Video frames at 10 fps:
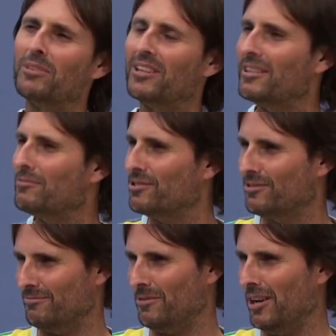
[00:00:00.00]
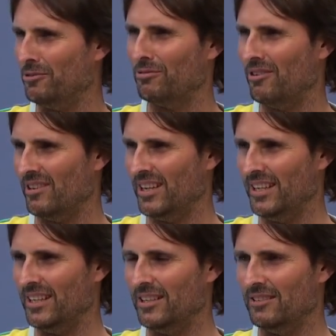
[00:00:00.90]
believe is right or wrong.
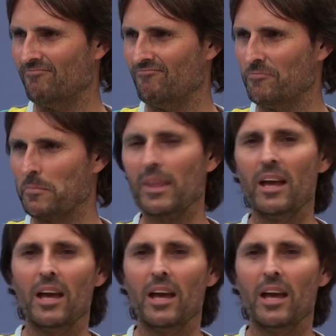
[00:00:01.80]
Yeah.